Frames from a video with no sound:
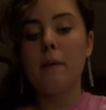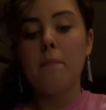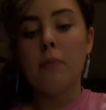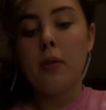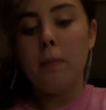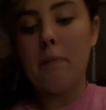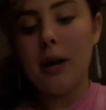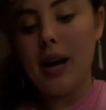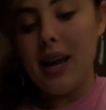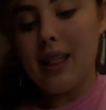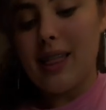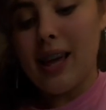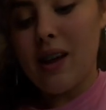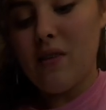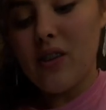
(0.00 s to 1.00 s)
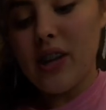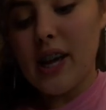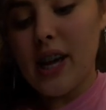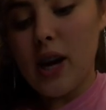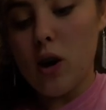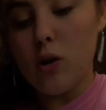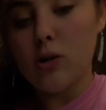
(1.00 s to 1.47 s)
but thankfully
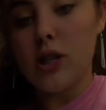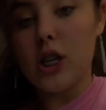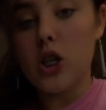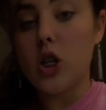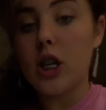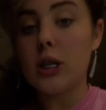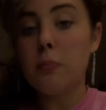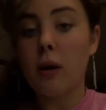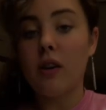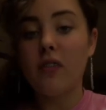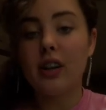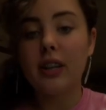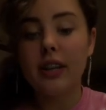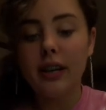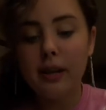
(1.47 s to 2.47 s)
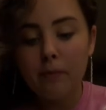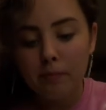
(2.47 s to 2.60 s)
it holds it just perfectly.